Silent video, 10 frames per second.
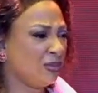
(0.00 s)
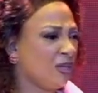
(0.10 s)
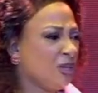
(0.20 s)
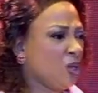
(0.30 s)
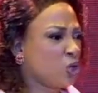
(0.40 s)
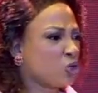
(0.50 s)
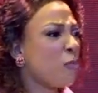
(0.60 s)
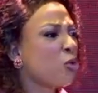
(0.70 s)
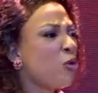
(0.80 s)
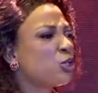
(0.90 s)
Stop
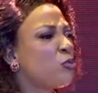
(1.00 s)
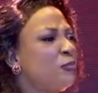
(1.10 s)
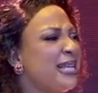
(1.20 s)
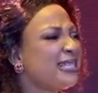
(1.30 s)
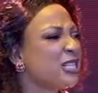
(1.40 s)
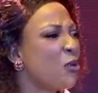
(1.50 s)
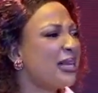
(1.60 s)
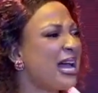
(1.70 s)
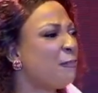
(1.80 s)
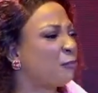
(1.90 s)
going to places where they
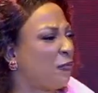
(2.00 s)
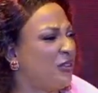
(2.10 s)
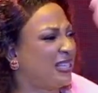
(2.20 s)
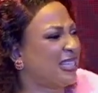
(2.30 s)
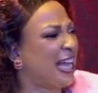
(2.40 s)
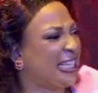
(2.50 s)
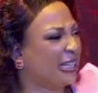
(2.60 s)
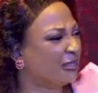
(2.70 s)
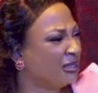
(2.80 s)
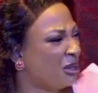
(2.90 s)
are prophesying,
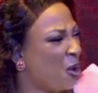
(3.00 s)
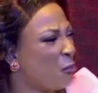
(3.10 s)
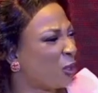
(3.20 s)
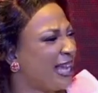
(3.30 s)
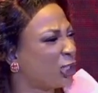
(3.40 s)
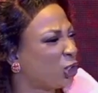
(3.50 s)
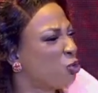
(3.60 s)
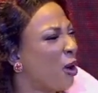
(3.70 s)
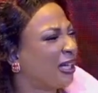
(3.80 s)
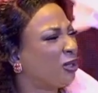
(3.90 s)
but yet you are
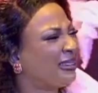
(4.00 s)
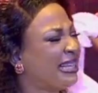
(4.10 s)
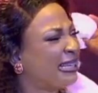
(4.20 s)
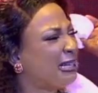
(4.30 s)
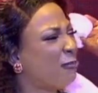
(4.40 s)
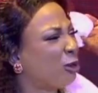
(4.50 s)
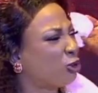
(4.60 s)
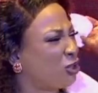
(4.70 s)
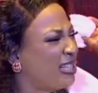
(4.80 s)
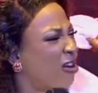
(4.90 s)
not thinking about
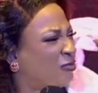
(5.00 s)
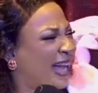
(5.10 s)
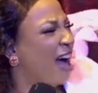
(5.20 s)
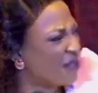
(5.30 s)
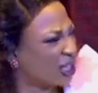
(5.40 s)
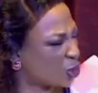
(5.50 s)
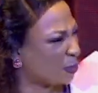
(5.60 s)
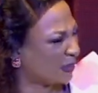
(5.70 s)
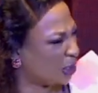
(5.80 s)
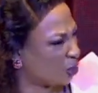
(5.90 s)
yourself, carrying
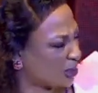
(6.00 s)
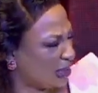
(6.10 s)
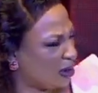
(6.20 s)
something yourself.